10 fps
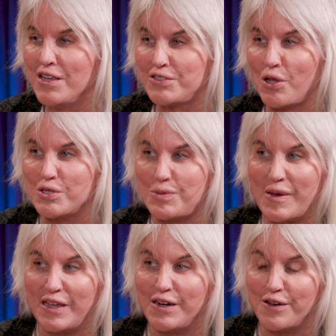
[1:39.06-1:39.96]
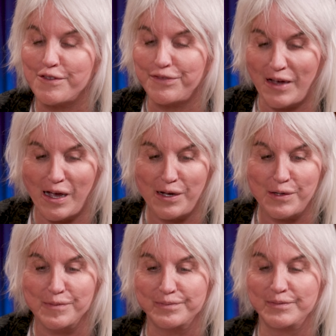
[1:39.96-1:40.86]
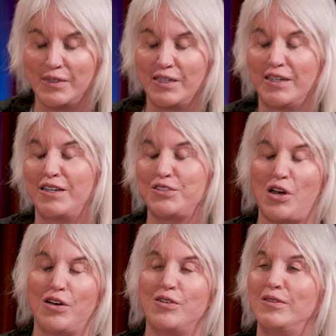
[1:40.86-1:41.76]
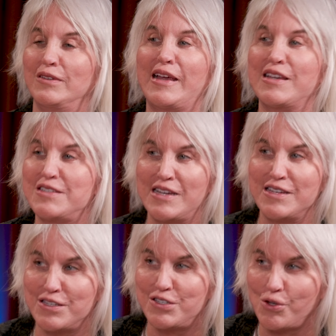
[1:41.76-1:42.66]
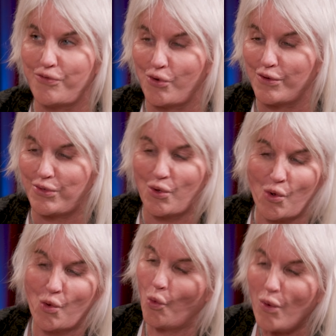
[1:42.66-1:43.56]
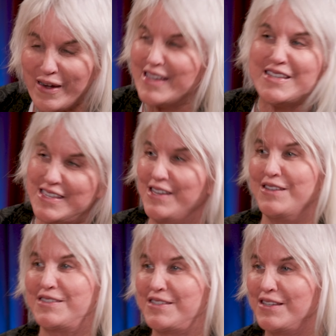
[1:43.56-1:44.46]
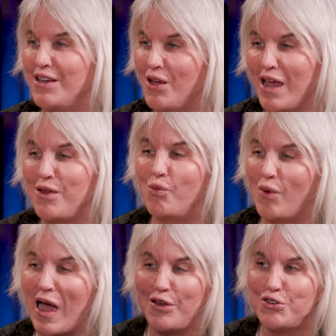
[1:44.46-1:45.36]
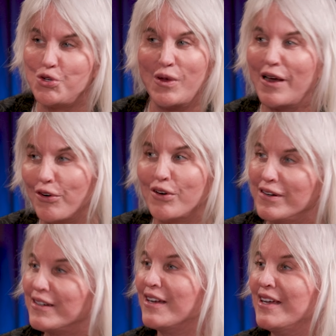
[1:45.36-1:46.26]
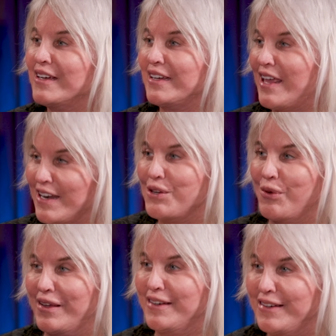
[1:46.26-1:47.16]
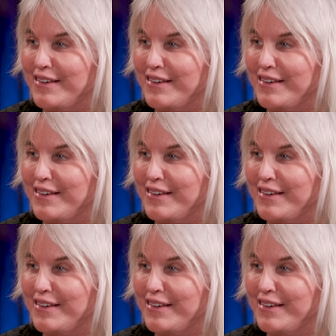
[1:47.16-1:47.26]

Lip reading: So speaking of guitar legacies and so forth, what is this? And how did you ever get into it?